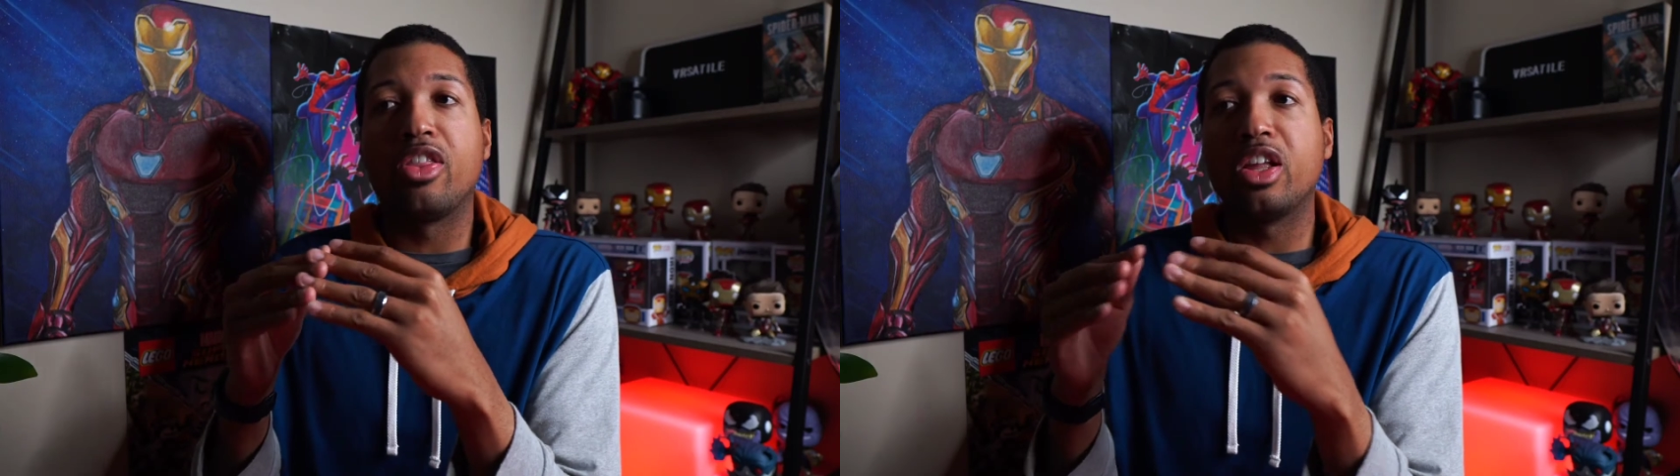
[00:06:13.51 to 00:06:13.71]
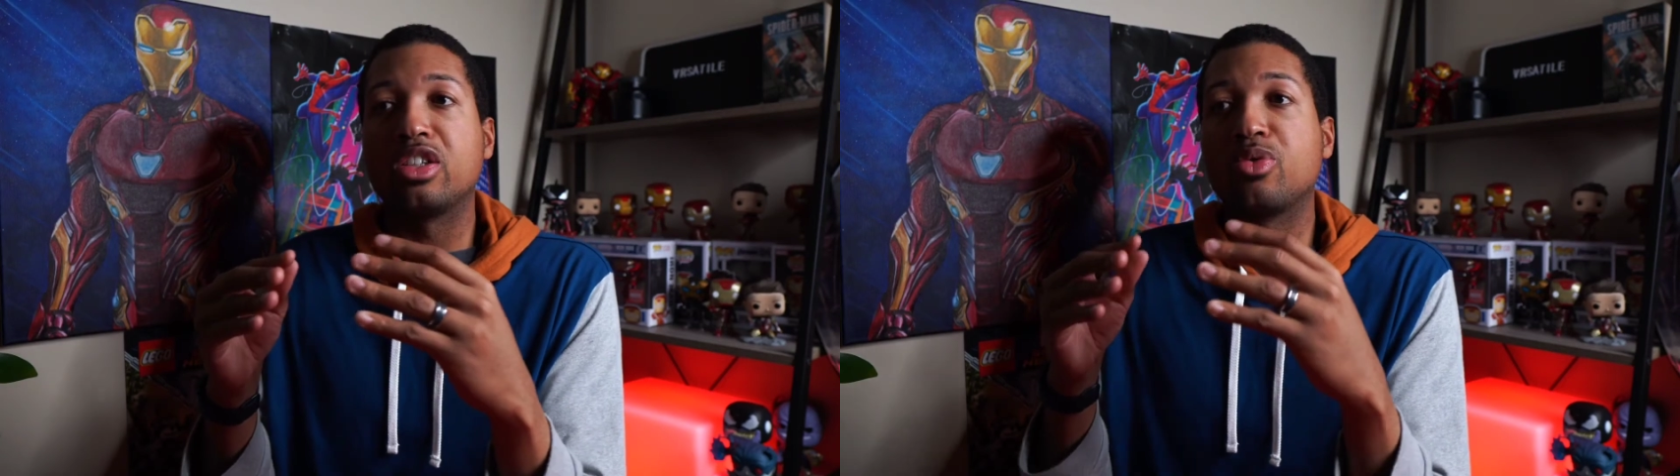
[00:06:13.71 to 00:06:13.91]

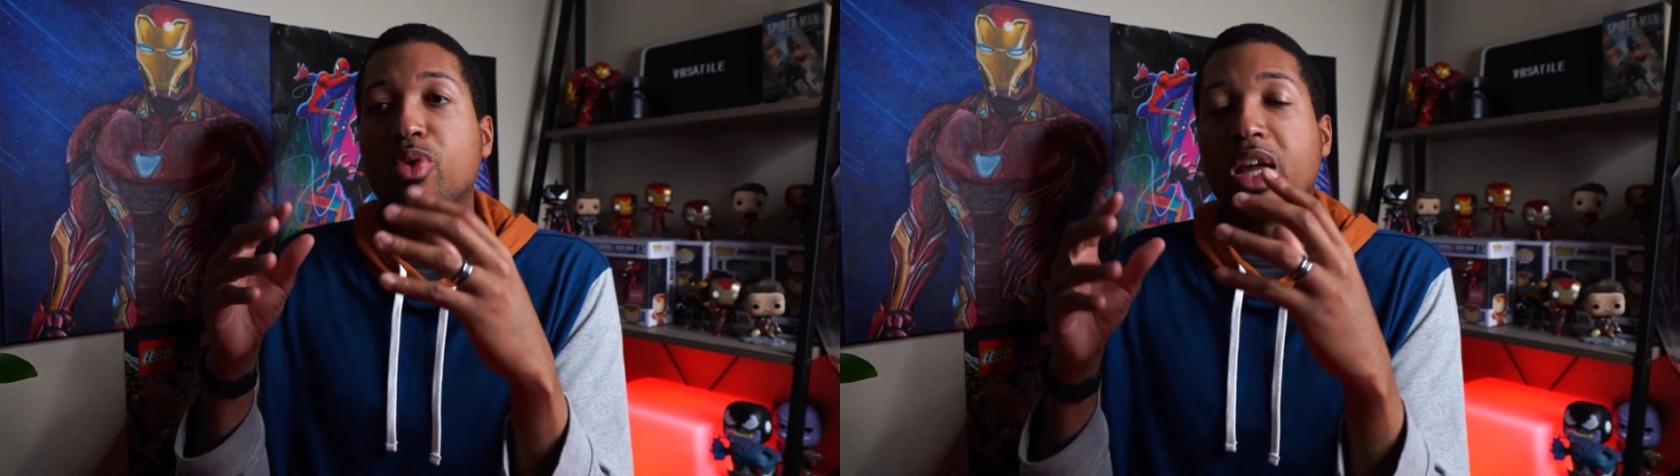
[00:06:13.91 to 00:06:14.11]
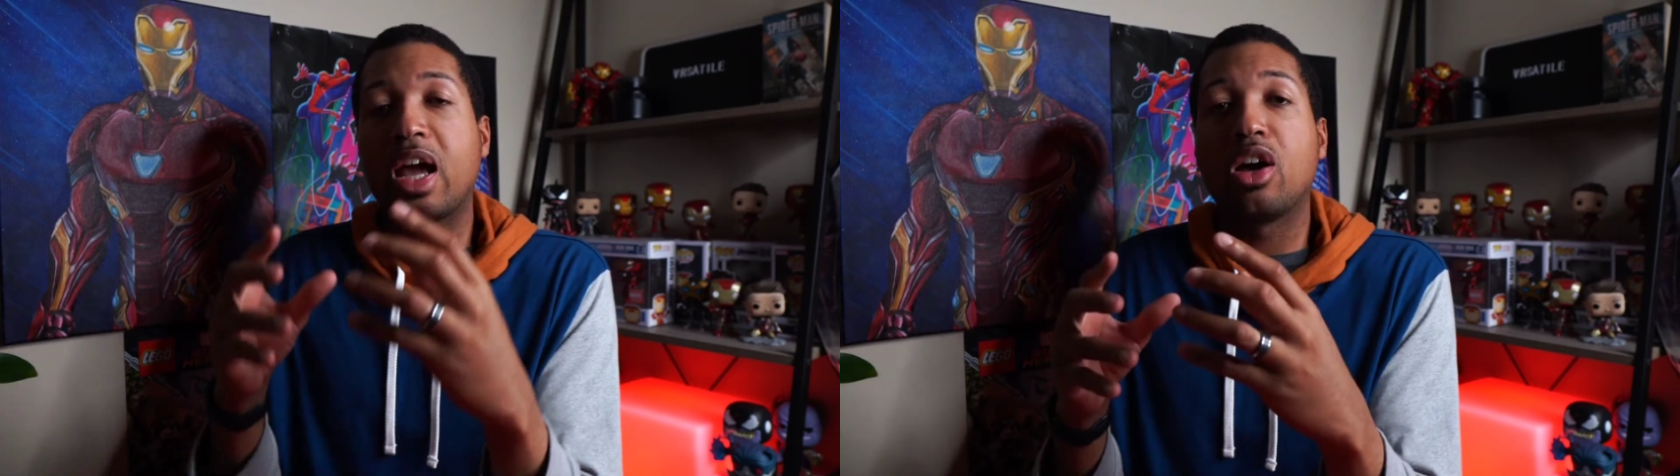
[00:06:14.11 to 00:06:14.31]
this
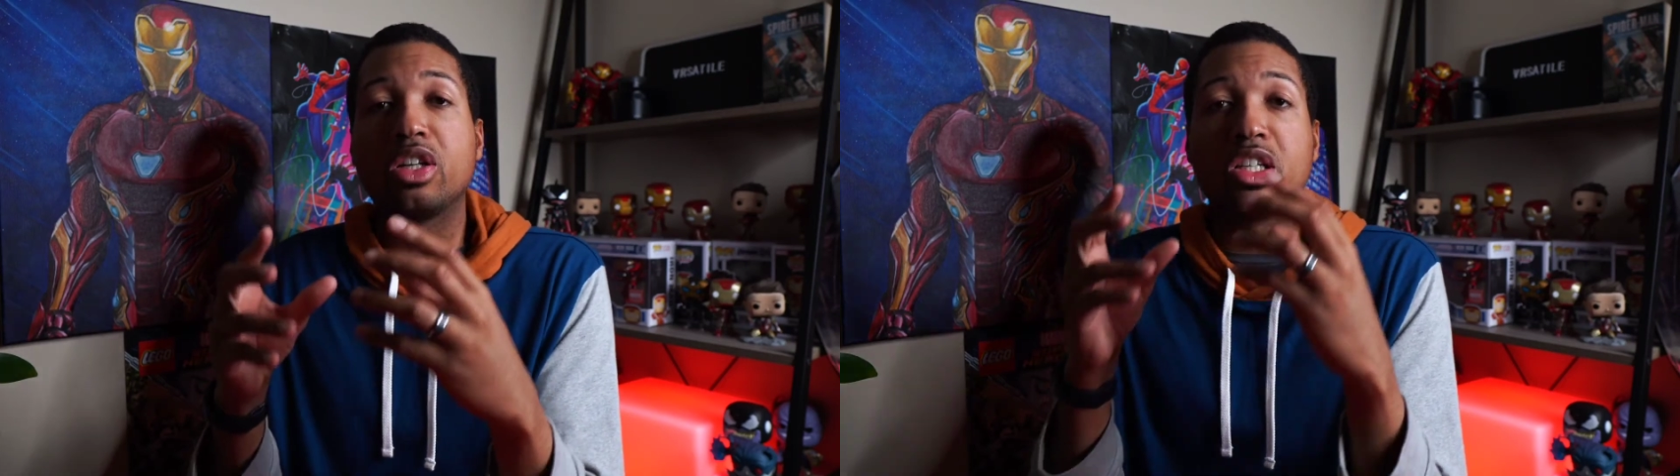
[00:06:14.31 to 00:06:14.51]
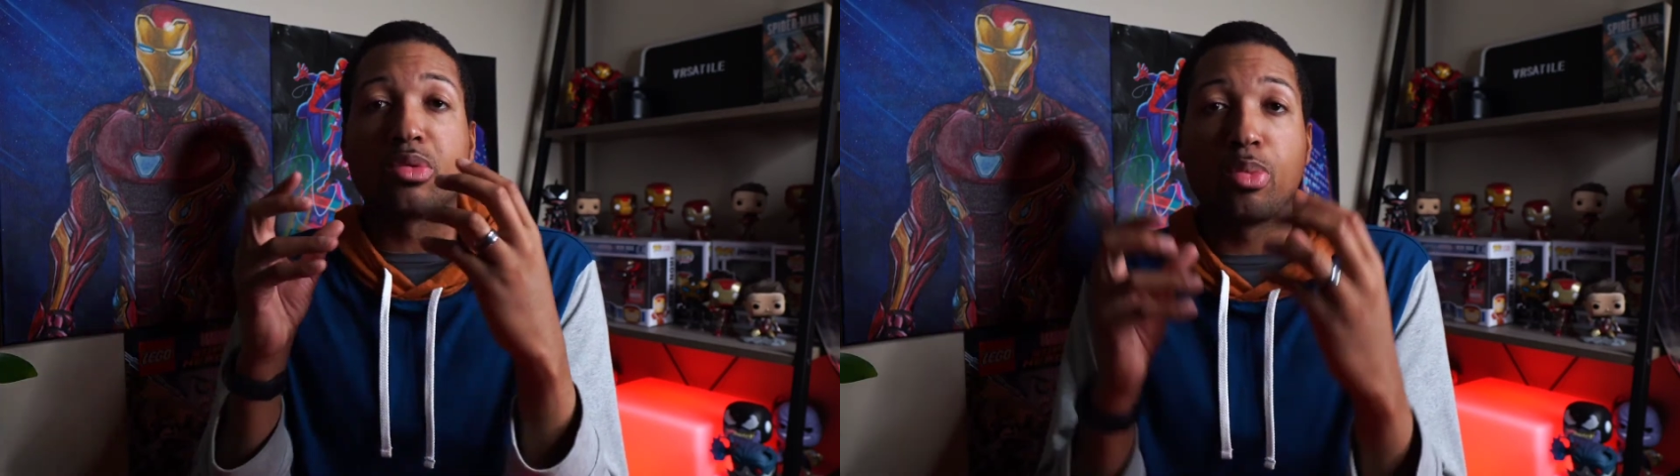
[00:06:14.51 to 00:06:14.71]

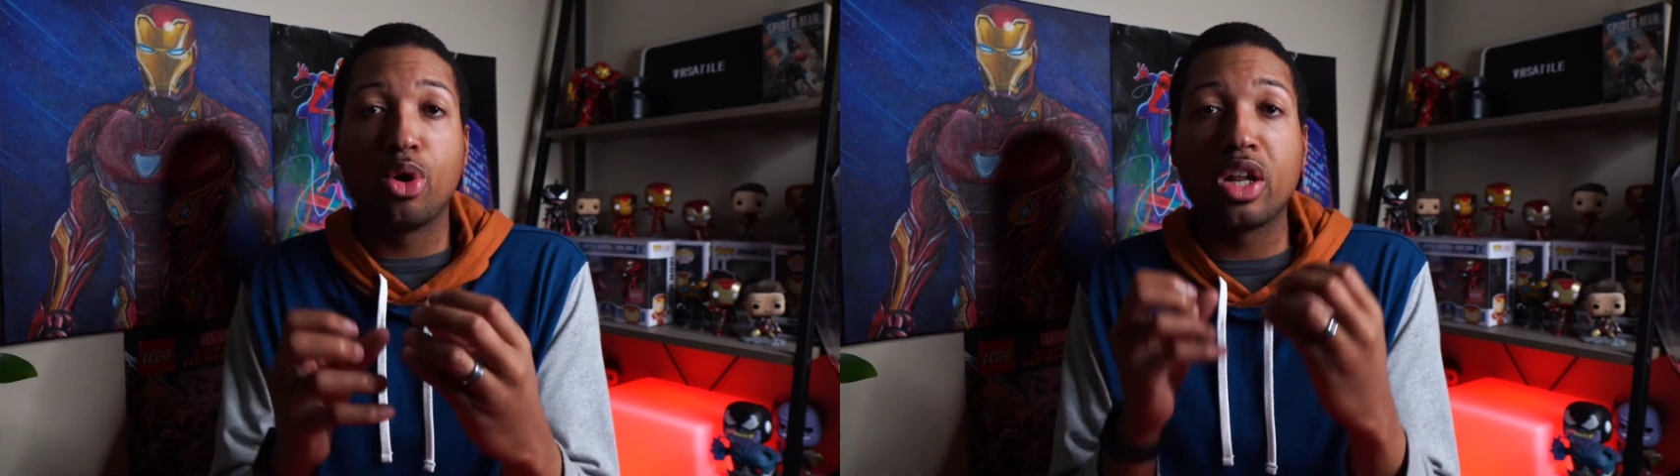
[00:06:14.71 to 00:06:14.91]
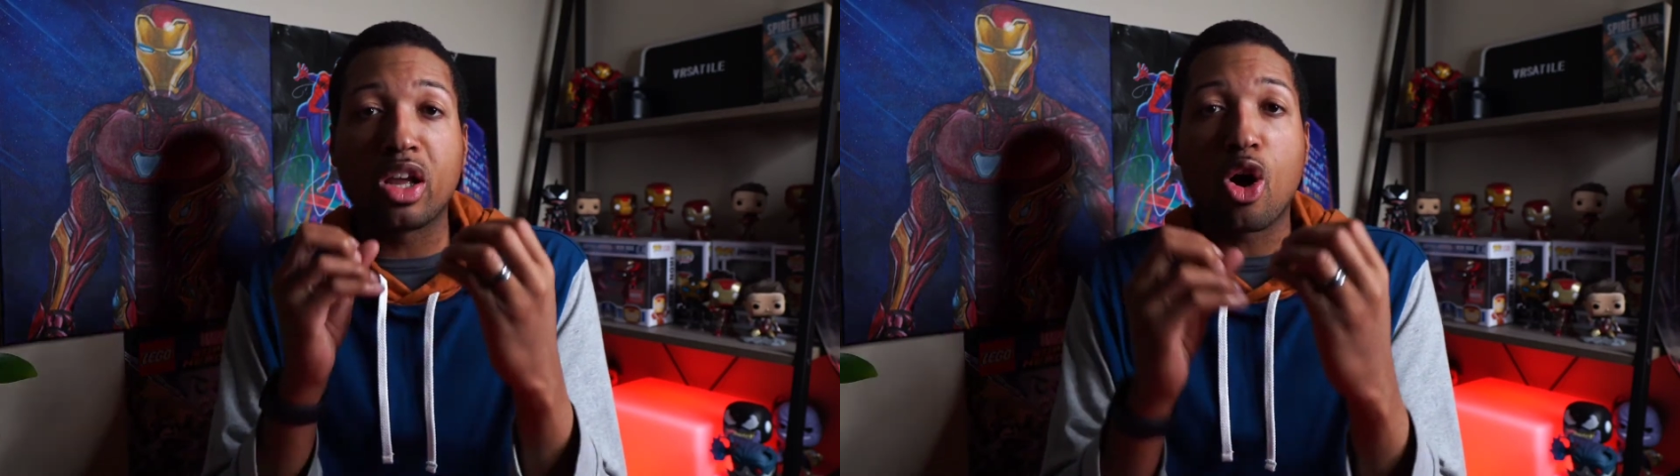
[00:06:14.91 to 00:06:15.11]
reality is
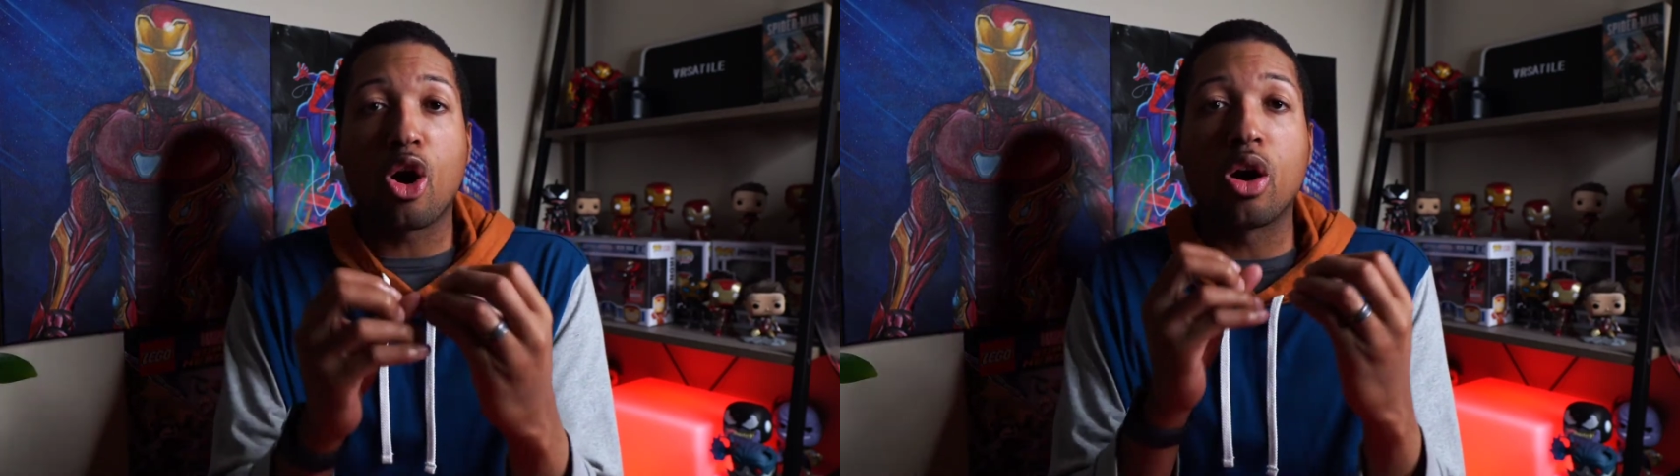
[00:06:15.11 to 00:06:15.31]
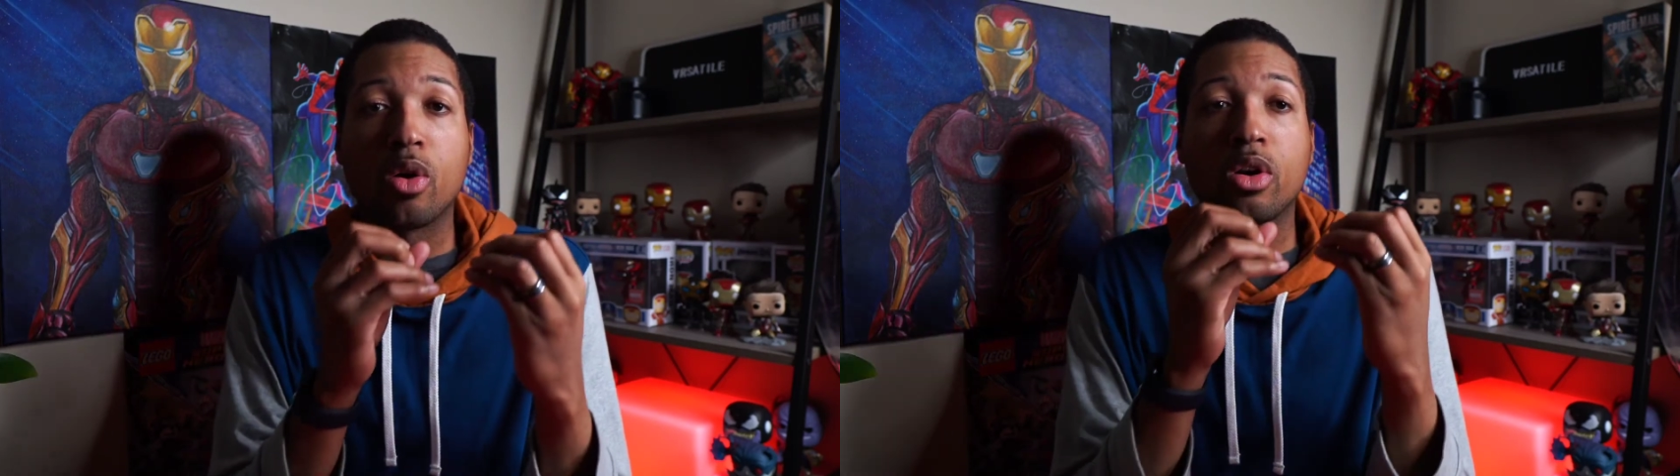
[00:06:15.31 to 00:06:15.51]
putting
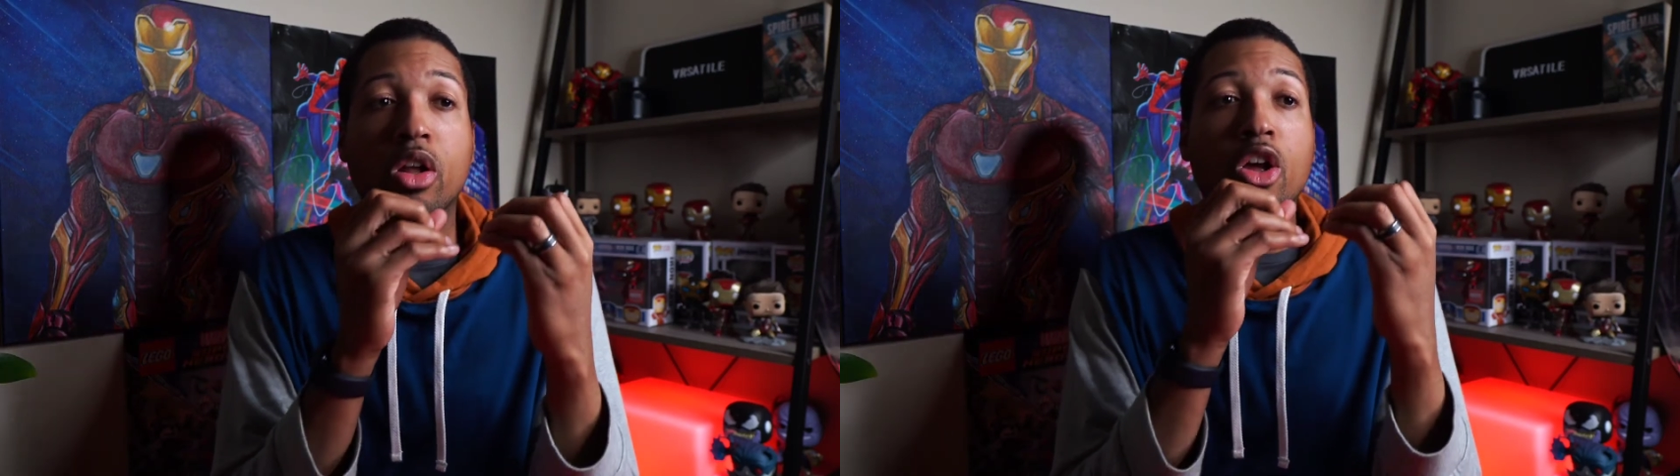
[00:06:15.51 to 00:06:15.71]
on